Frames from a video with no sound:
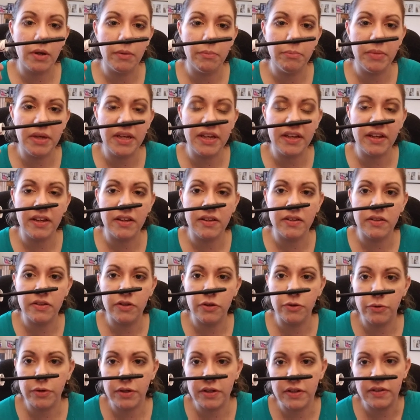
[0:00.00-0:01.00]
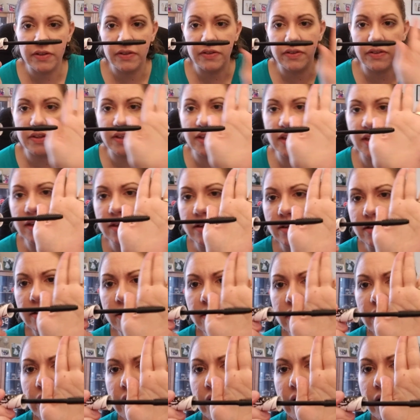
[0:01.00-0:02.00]
because you can see
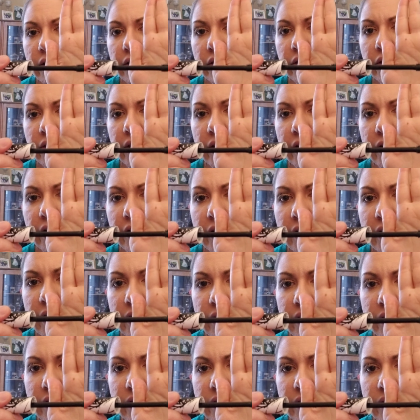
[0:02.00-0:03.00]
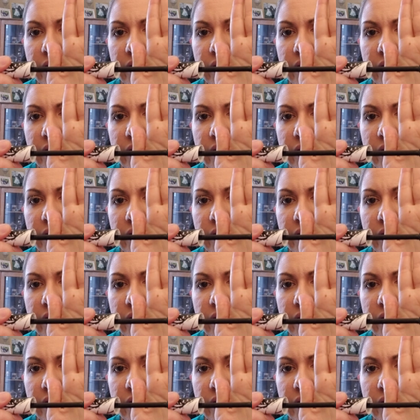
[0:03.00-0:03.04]
there is